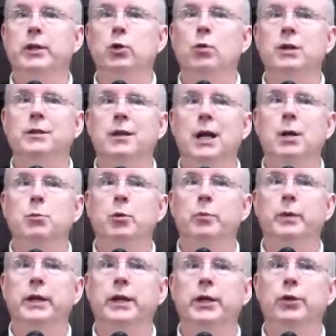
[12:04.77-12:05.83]
in Guantanamo,
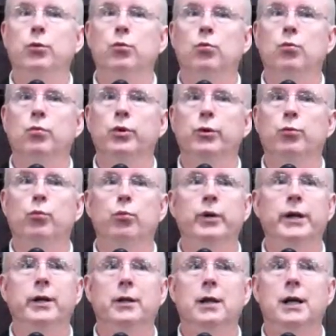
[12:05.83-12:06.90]
but you
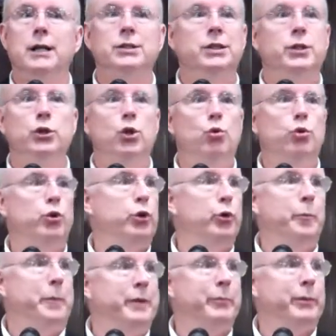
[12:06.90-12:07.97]
realize that no
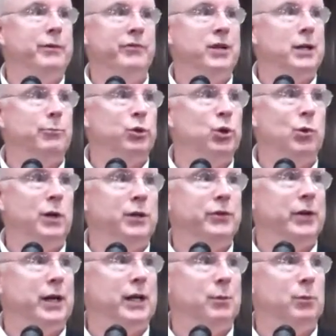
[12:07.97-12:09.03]
new people have come to
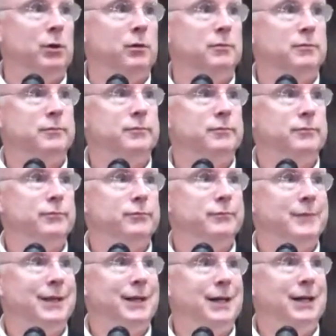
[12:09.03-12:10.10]
Guantanamo.
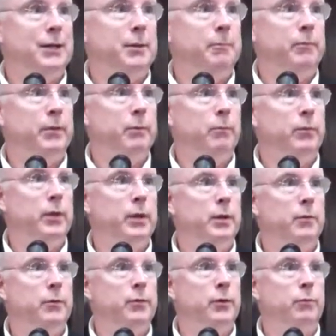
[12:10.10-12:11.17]

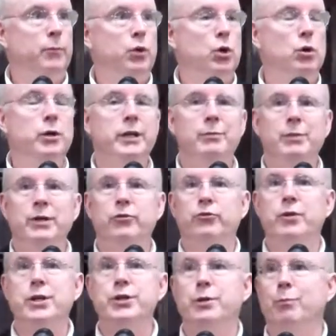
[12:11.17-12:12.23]
The current
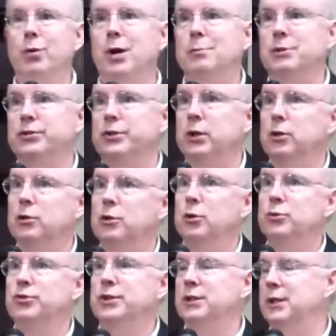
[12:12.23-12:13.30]
administration promised to
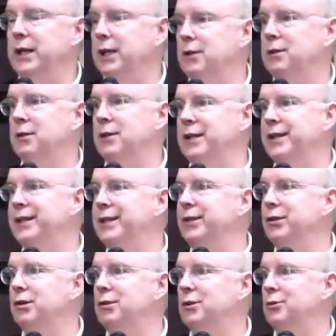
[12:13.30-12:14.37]
close it. They clearly
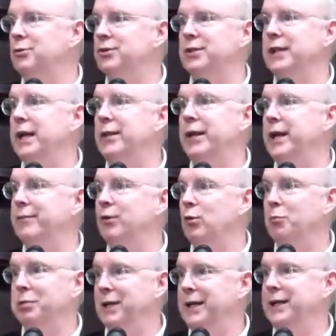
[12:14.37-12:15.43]
didn't close it. Now they have no
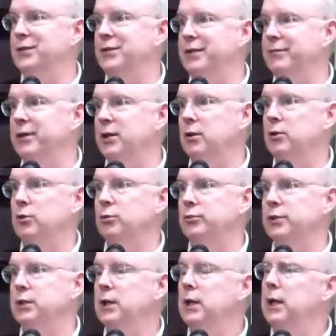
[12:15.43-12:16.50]
plans even to close
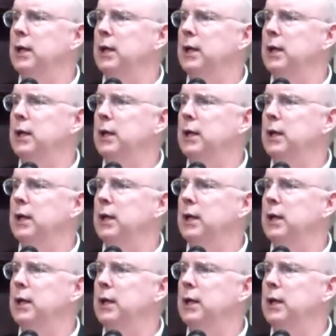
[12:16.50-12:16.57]
it.